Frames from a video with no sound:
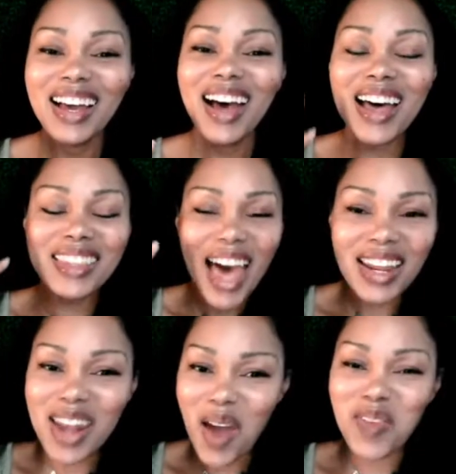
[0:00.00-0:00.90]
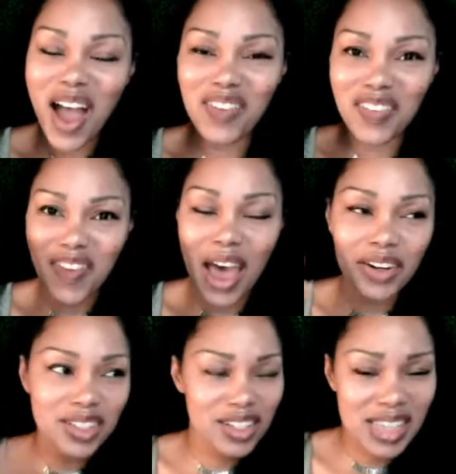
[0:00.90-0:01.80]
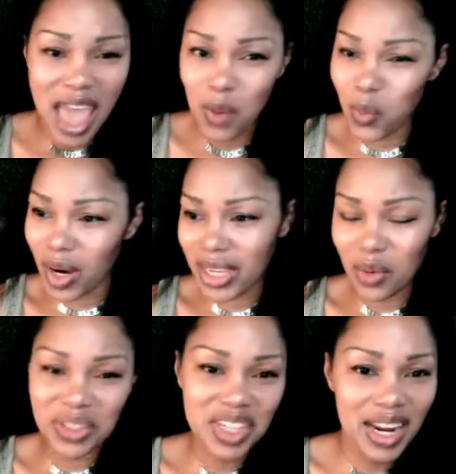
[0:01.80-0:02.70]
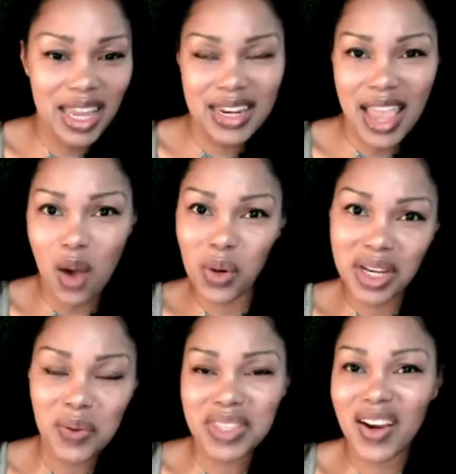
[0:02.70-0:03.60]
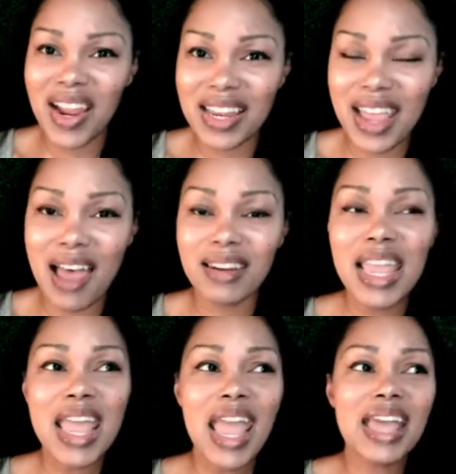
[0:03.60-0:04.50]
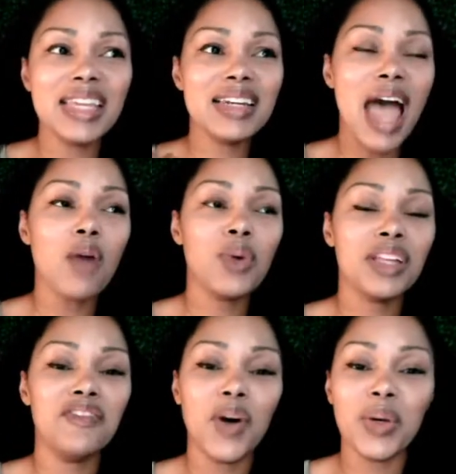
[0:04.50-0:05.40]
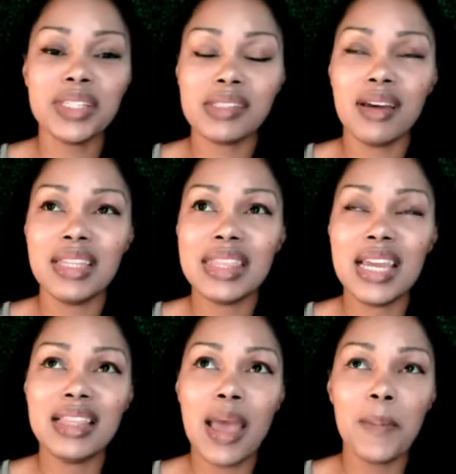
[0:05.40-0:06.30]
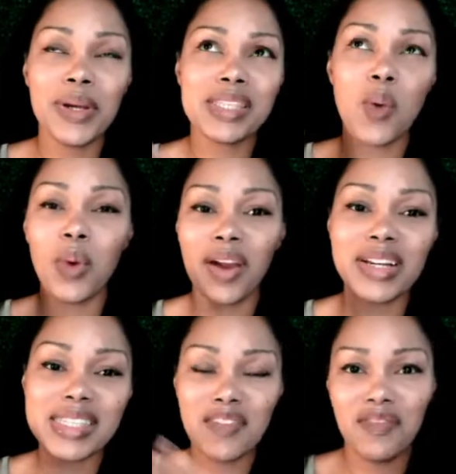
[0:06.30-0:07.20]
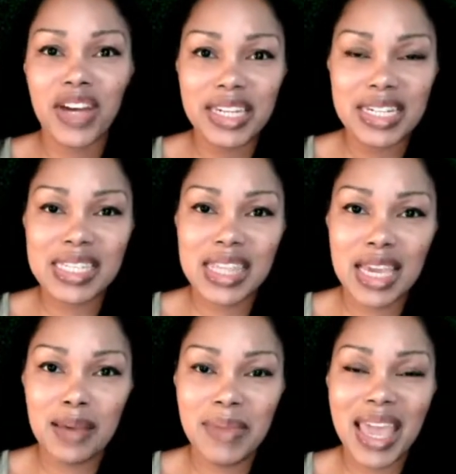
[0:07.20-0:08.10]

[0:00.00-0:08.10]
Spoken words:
a lot of nonprofit founders are just kind of working with their head down, and they're not really focused on the thing that brings awareness and funding to them.